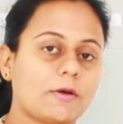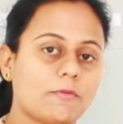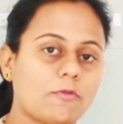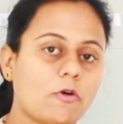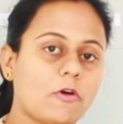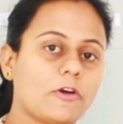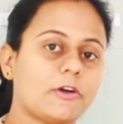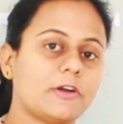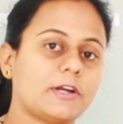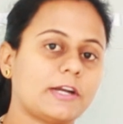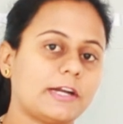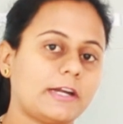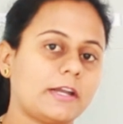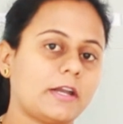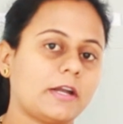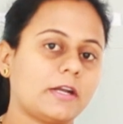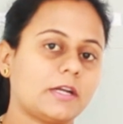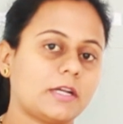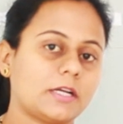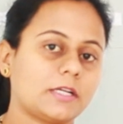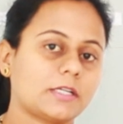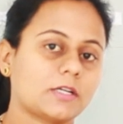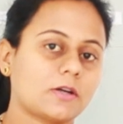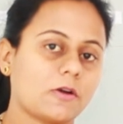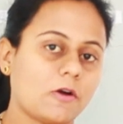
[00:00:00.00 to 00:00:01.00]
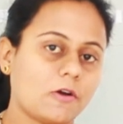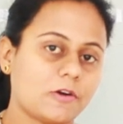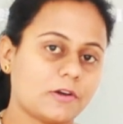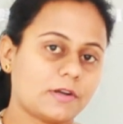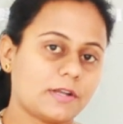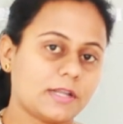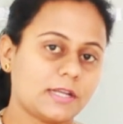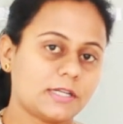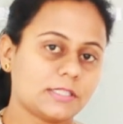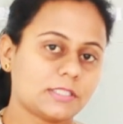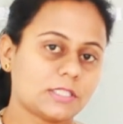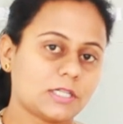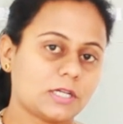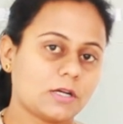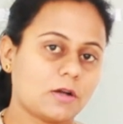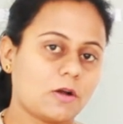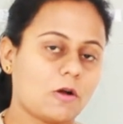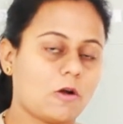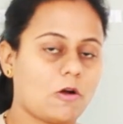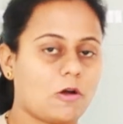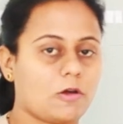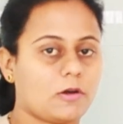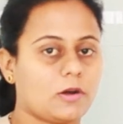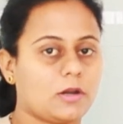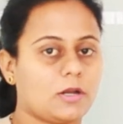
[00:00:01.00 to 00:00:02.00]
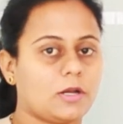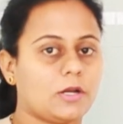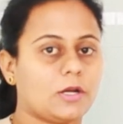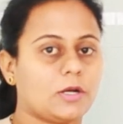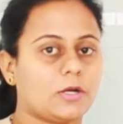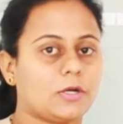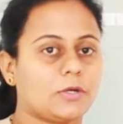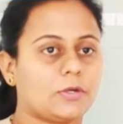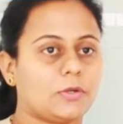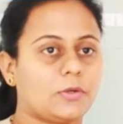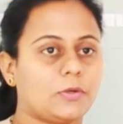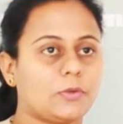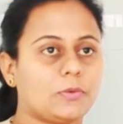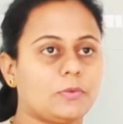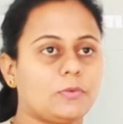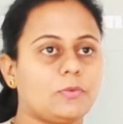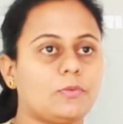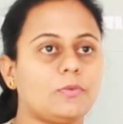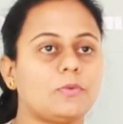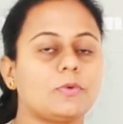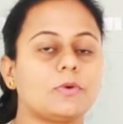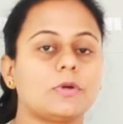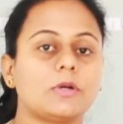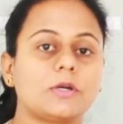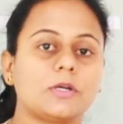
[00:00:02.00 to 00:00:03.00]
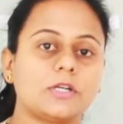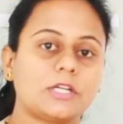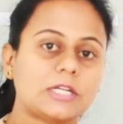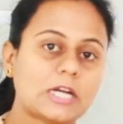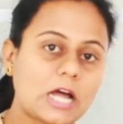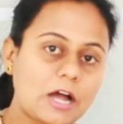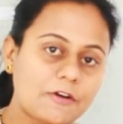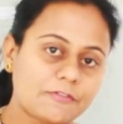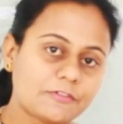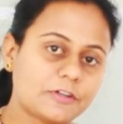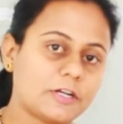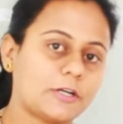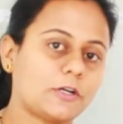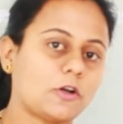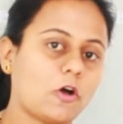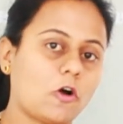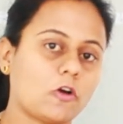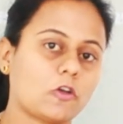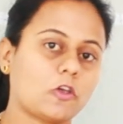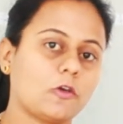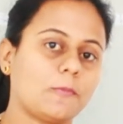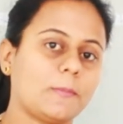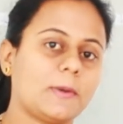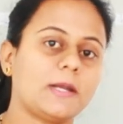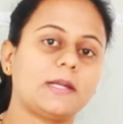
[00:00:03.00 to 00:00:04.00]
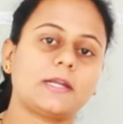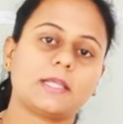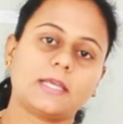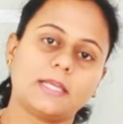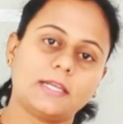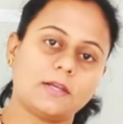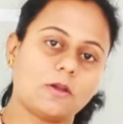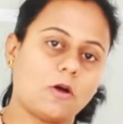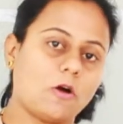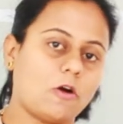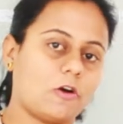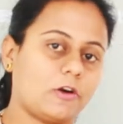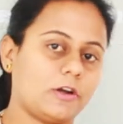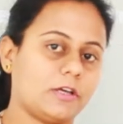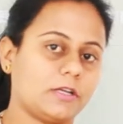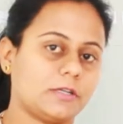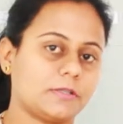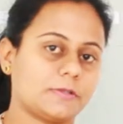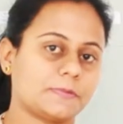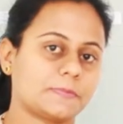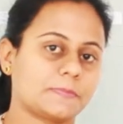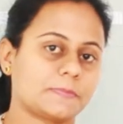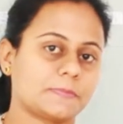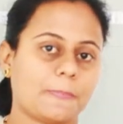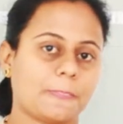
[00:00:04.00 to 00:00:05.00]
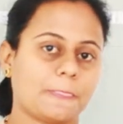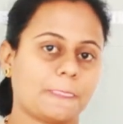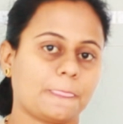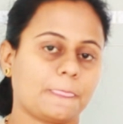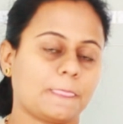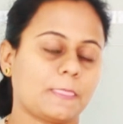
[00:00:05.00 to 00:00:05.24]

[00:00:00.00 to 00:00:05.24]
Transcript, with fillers: To avoid the redundant content or draft the document in order.